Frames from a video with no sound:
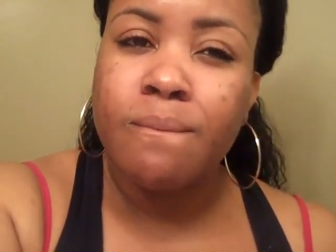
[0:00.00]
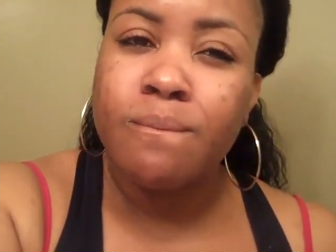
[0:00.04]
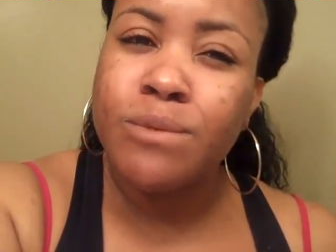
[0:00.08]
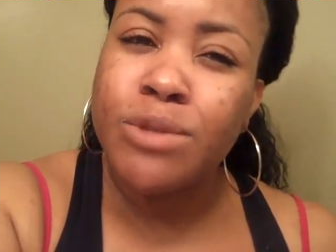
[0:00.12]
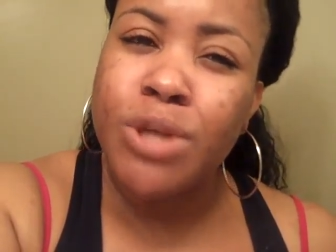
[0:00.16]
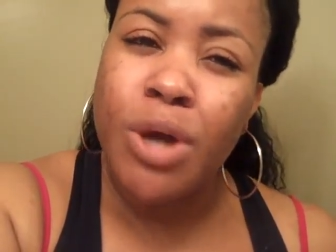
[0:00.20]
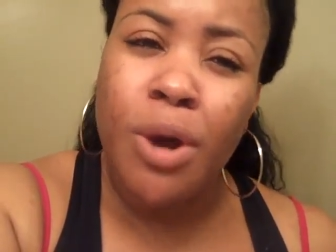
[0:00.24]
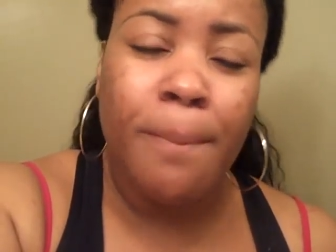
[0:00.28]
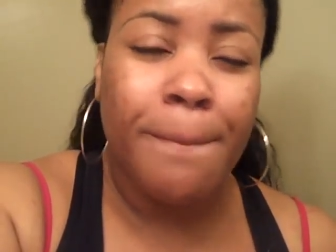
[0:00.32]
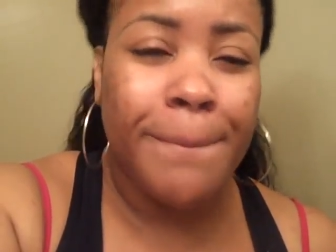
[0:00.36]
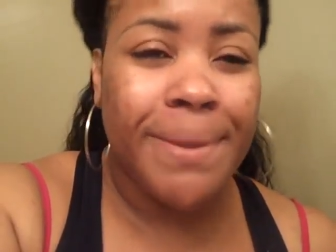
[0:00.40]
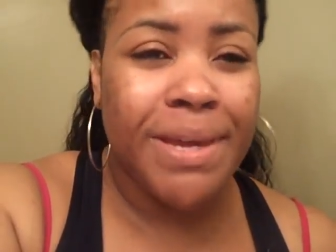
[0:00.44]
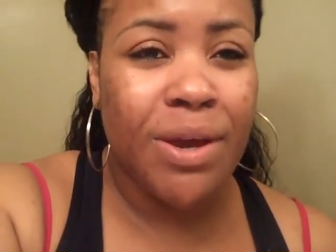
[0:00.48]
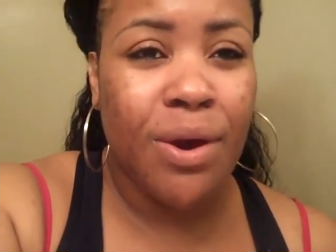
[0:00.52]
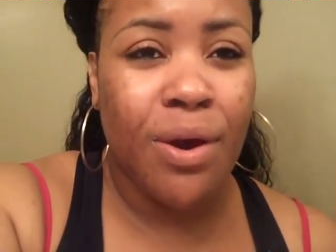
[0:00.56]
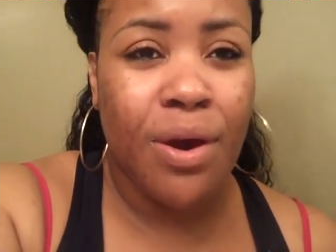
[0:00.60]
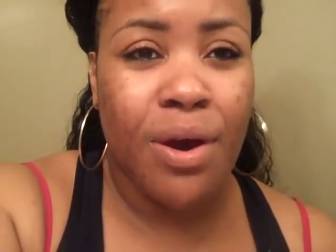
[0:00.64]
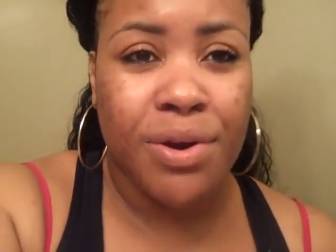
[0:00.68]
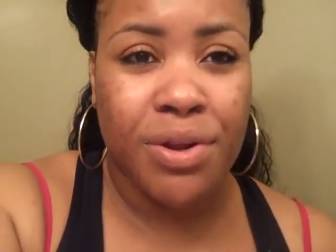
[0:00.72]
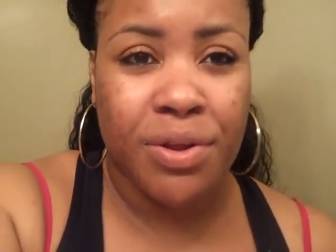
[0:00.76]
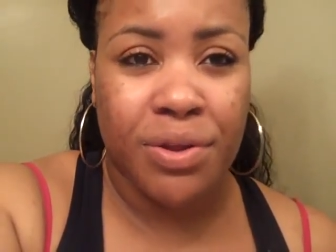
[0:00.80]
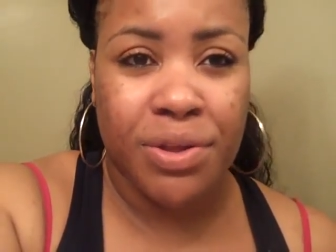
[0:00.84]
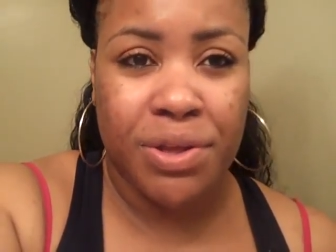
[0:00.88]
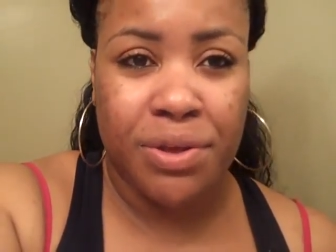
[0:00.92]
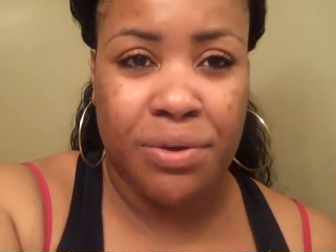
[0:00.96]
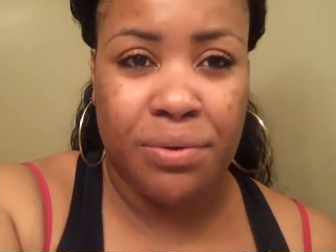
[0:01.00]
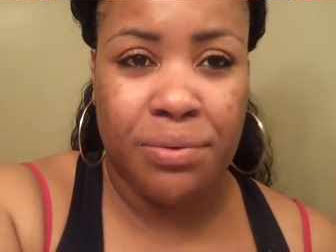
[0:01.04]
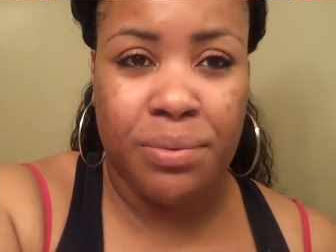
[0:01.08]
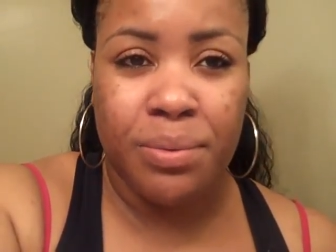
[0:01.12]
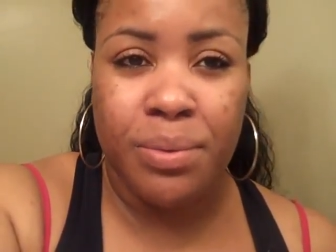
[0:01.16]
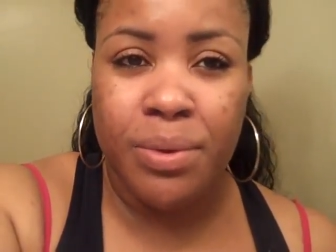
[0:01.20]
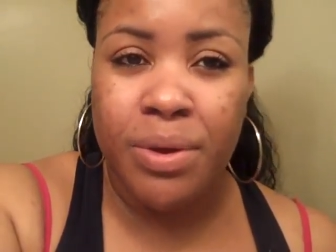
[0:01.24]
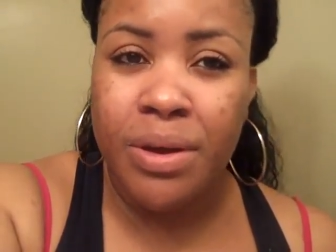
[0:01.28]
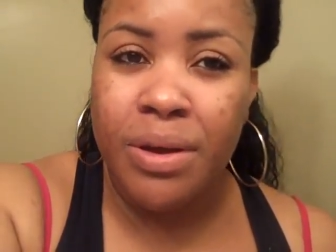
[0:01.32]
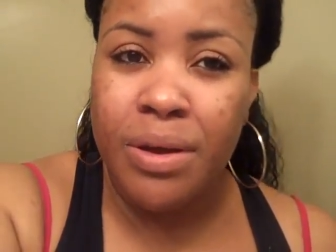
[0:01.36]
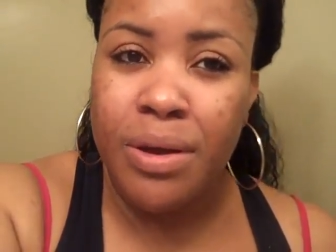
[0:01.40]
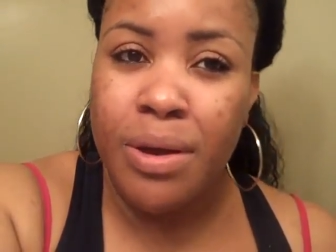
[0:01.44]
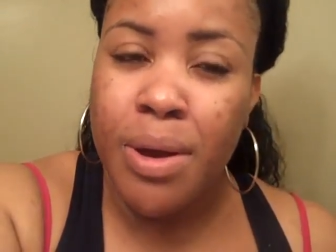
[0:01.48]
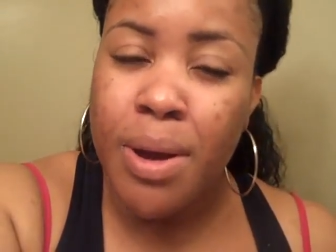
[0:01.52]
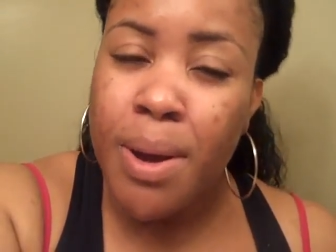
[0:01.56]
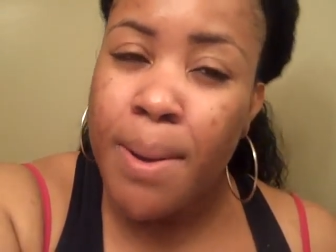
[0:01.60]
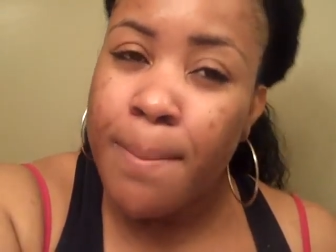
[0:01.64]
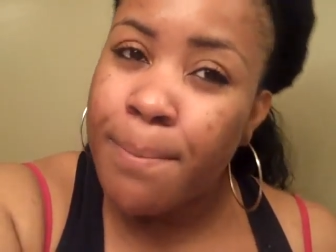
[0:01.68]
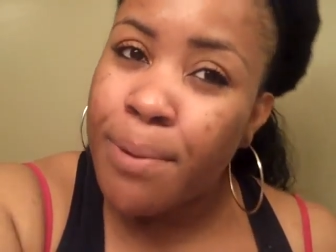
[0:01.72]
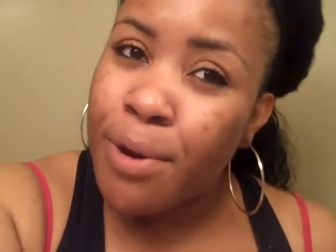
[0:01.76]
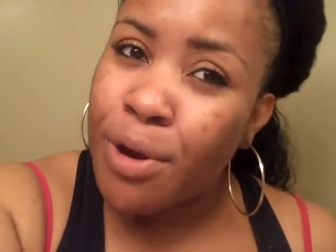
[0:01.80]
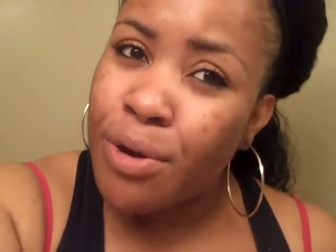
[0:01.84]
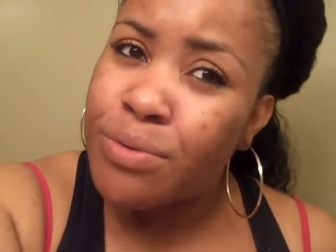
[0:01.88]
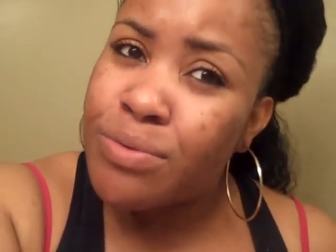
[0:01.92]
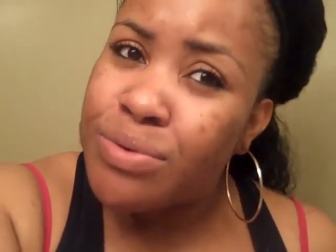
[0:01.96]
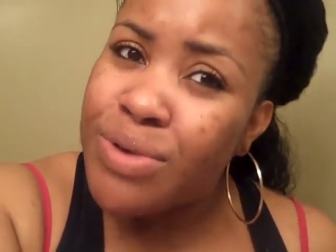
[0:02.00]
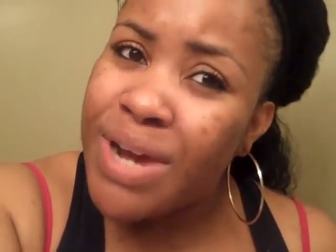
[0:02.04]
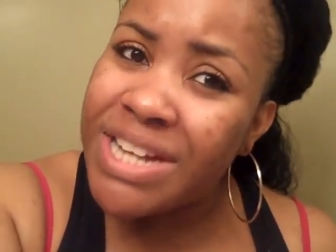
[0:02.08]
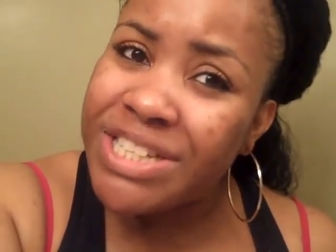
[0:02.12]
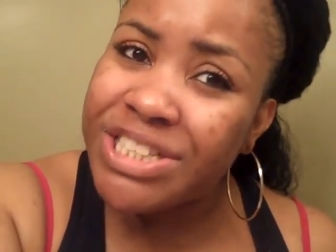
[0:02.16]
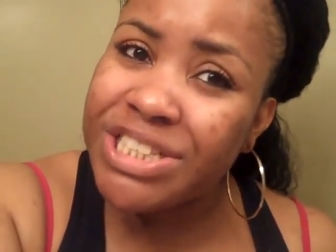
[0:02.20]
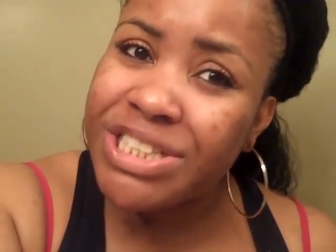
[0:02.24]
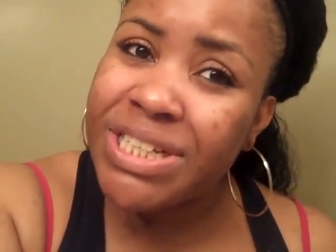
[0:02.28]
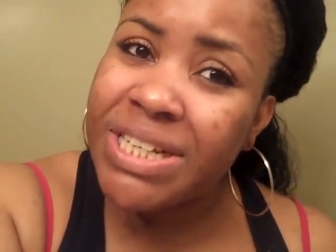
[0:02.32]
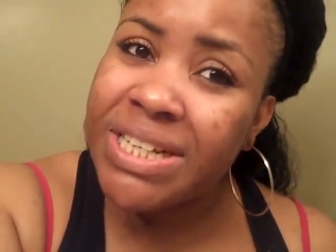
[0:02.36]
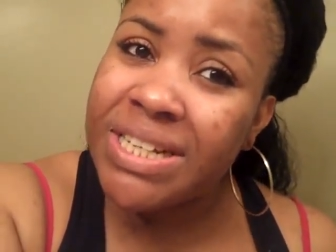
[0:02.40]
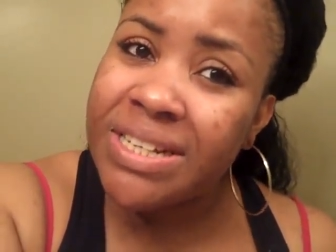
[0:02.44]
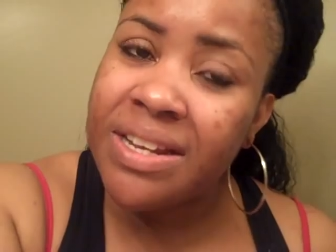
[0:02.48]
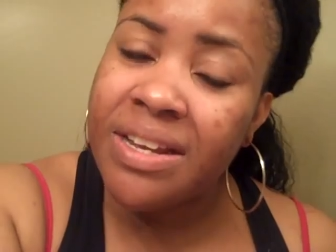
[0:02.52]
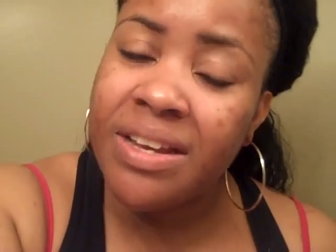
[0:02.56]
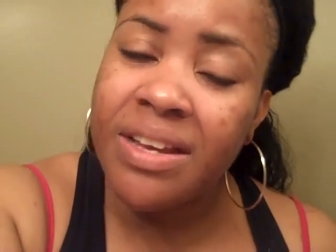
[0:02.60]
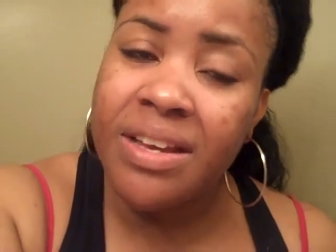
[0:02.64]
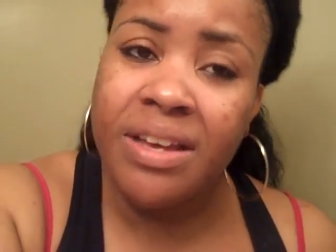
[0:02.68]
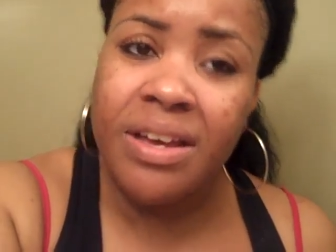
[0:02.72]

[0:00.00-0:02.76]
Don't be hard on you. Progression,